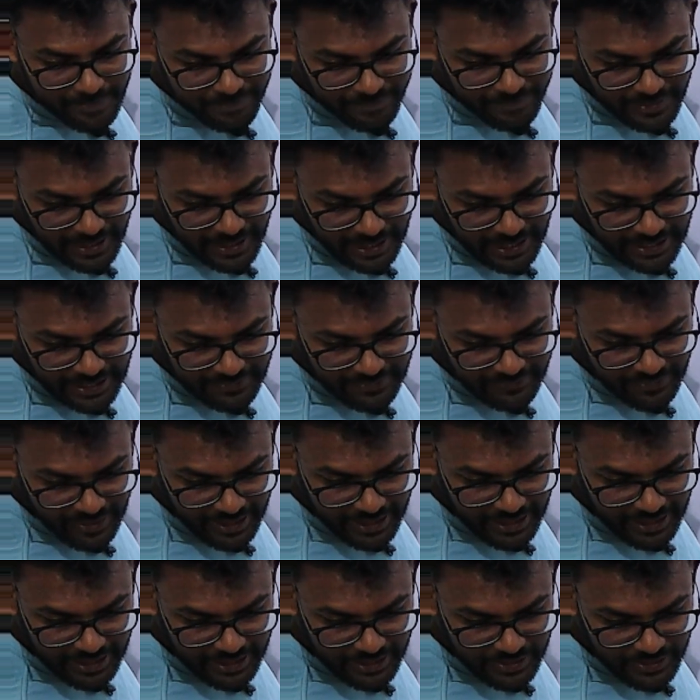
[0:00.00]
and
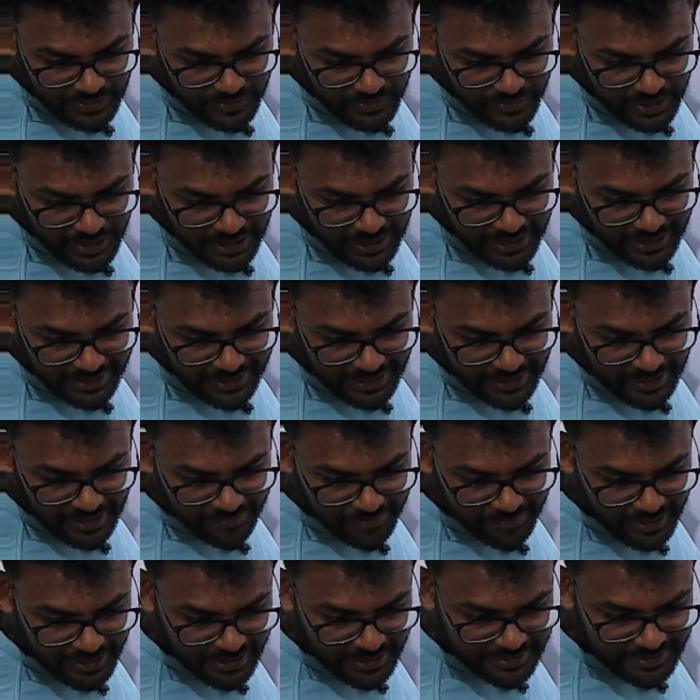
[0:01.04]
dividing 29
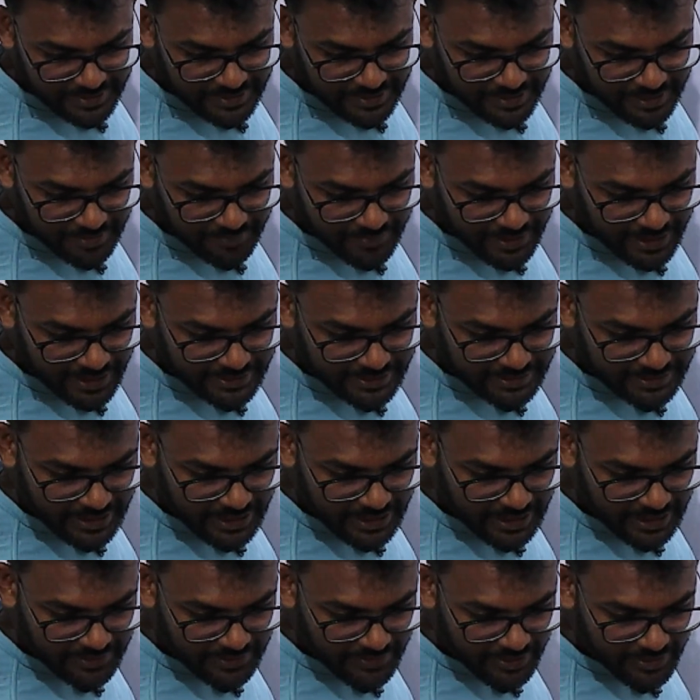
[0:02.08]
parts in the main scale
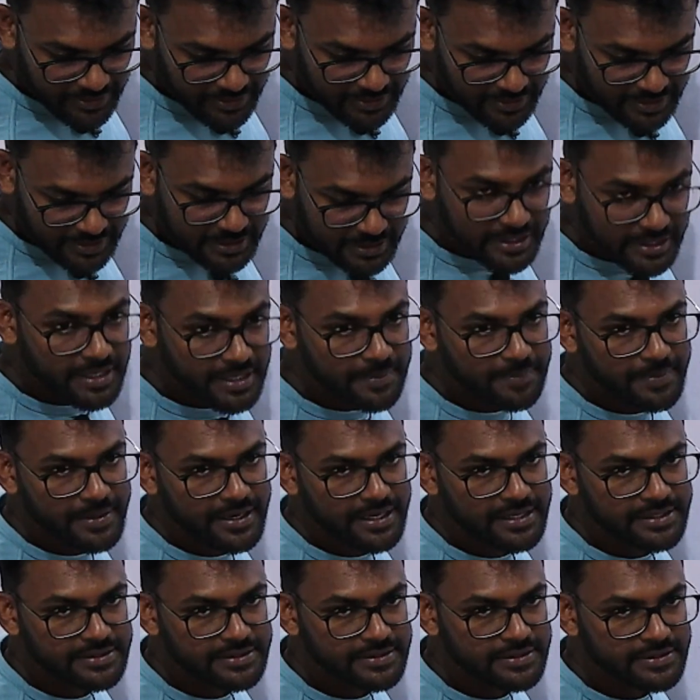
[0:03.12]
divided to 30
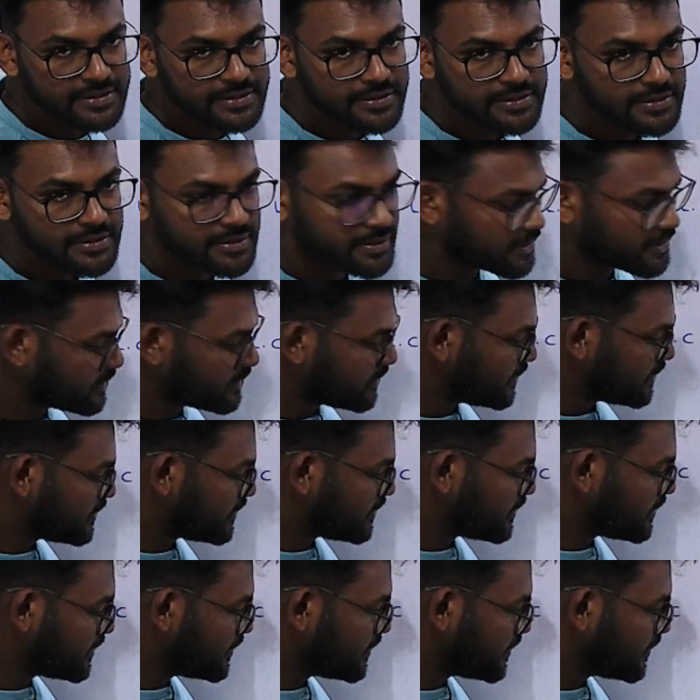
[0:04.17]
parts.
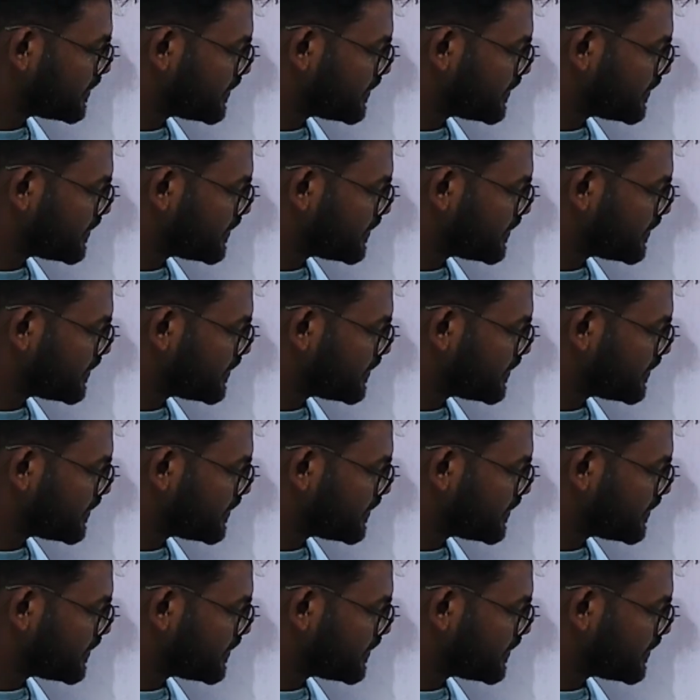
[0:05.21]
So